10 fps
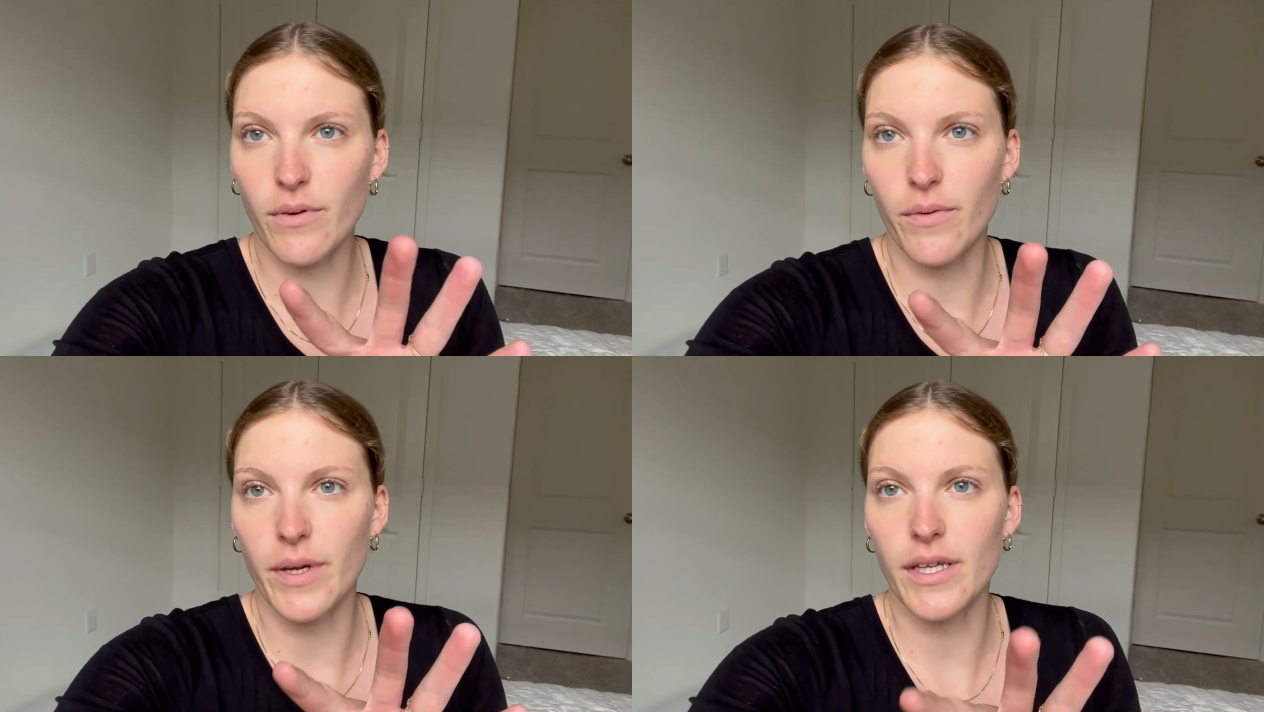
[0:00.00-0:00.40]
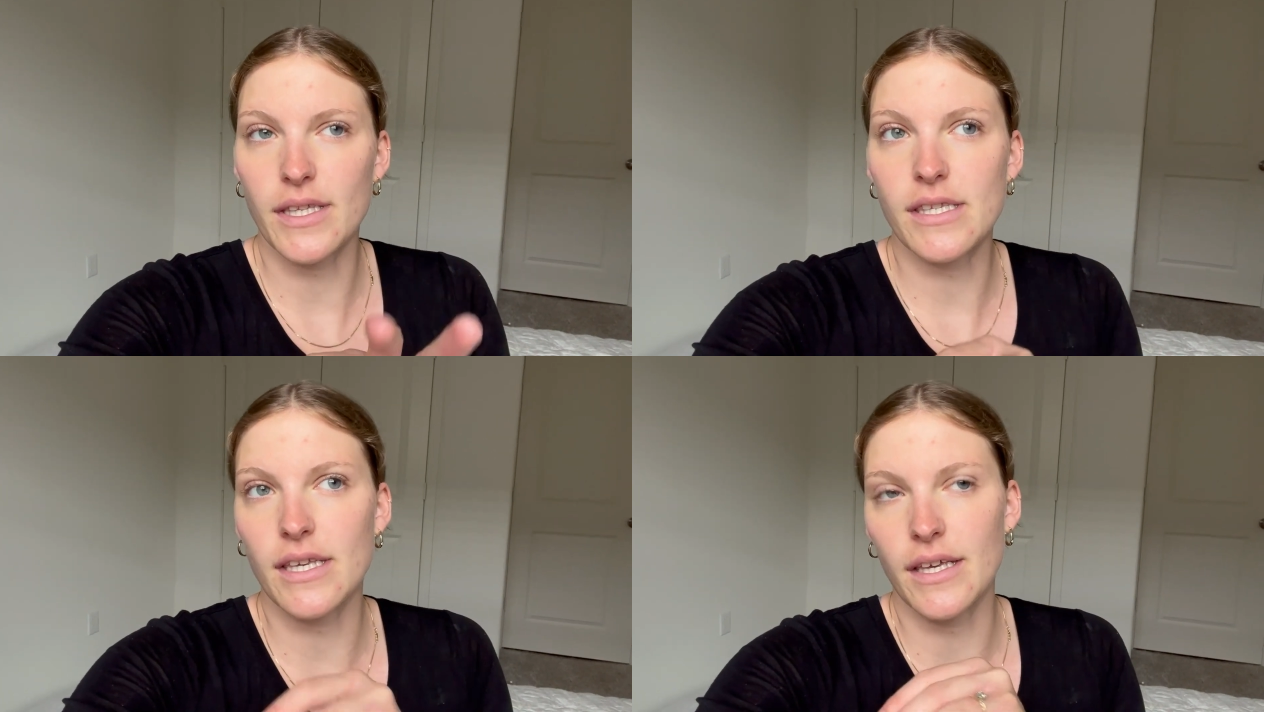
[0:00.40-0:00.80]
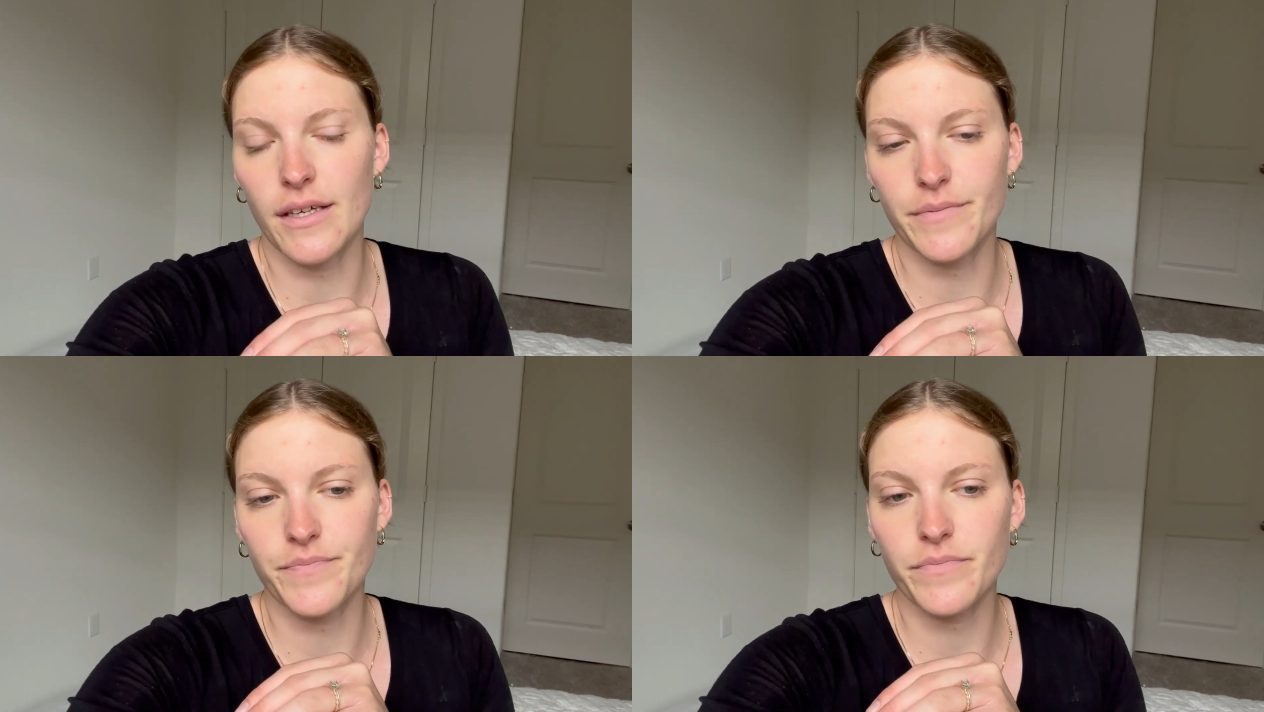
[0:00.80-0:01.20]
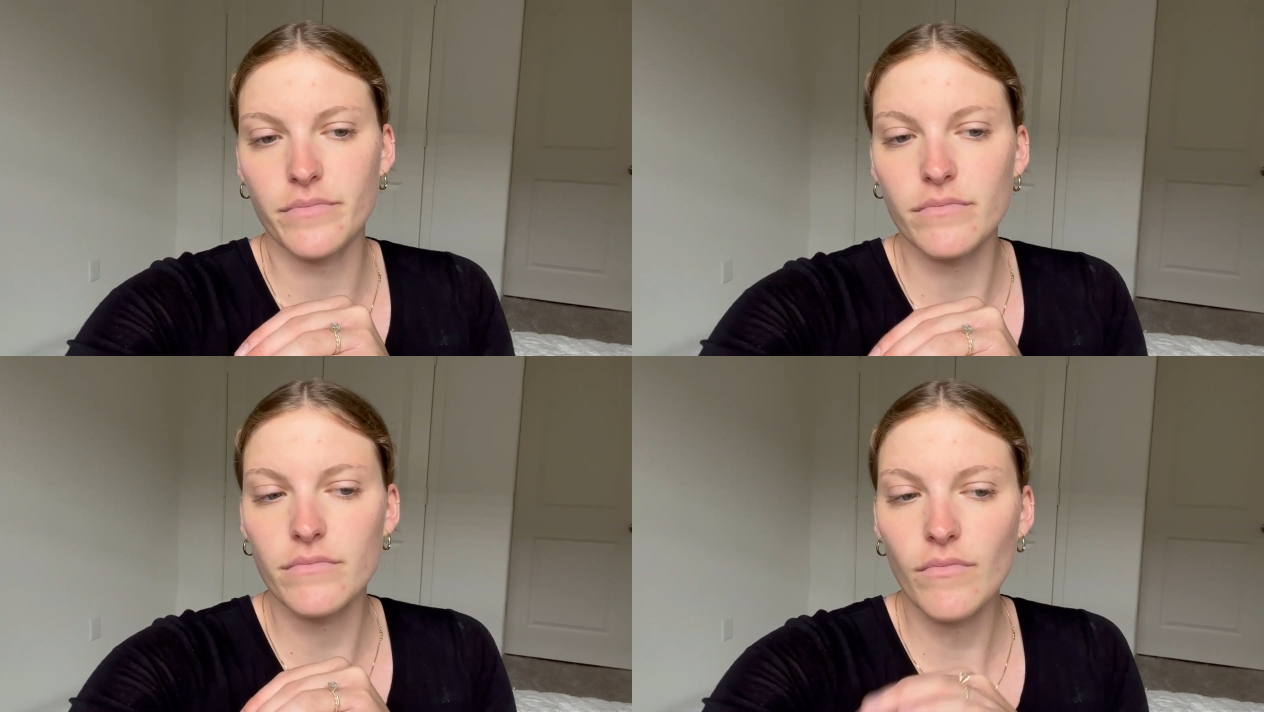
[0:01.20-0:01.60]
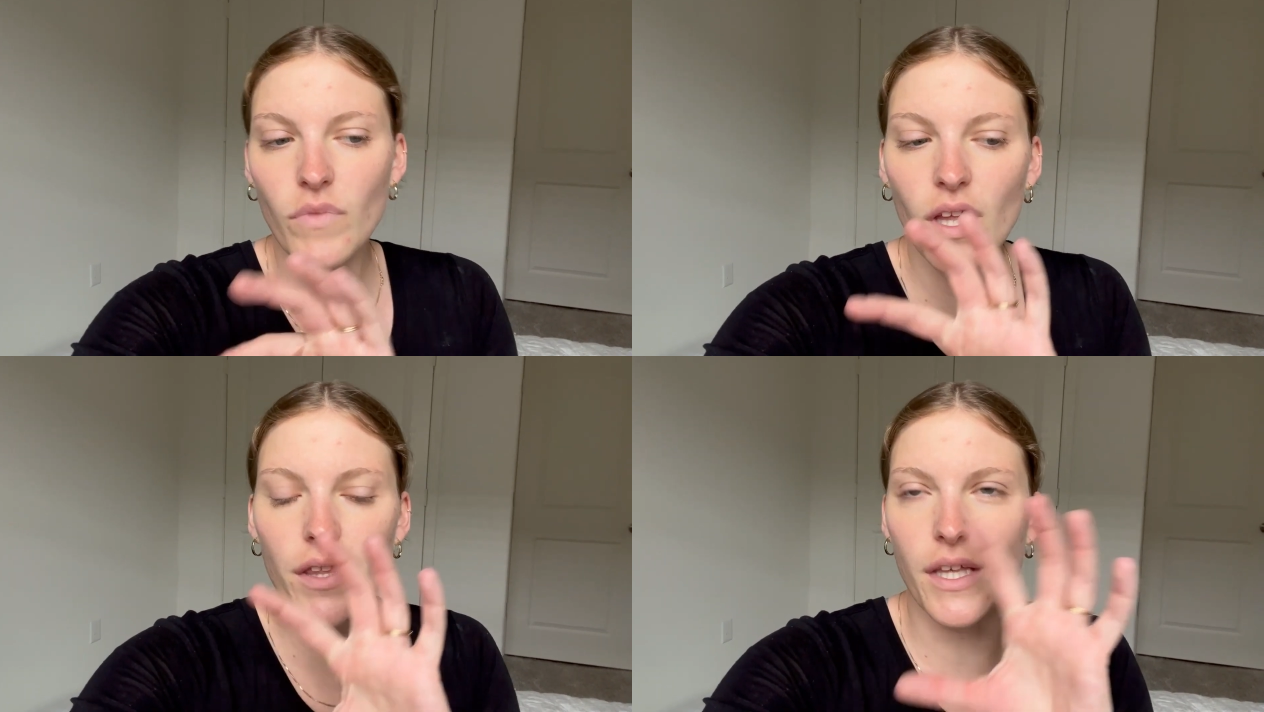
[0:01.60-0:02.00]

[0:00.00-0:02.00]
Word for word: where we could see the